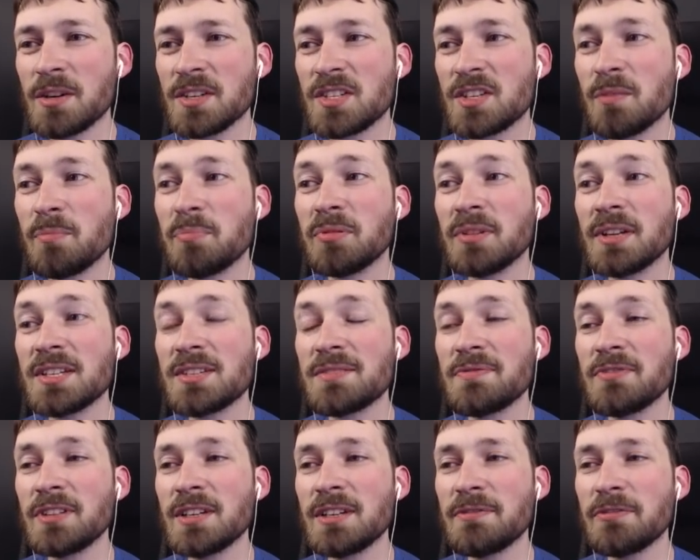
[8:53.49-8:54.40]
us to
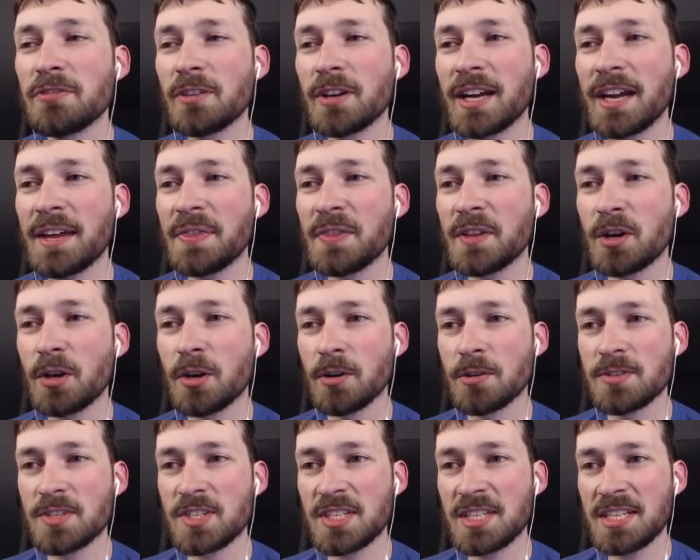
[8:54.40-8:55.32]
blissfully forget the
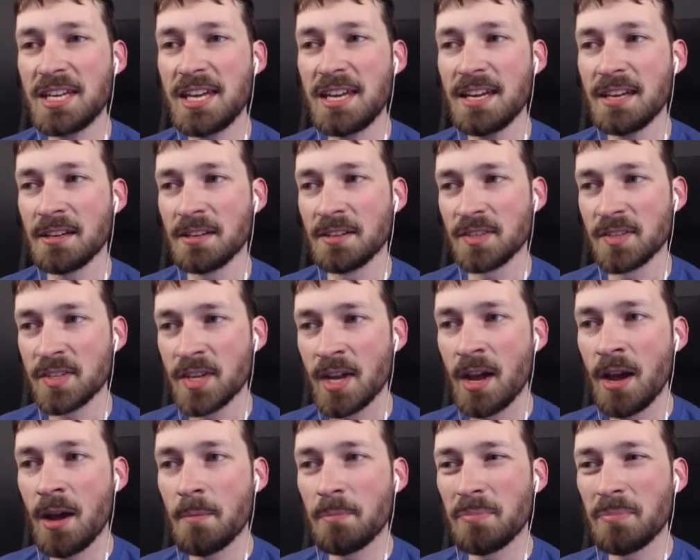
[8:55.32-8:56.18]
cursed kings.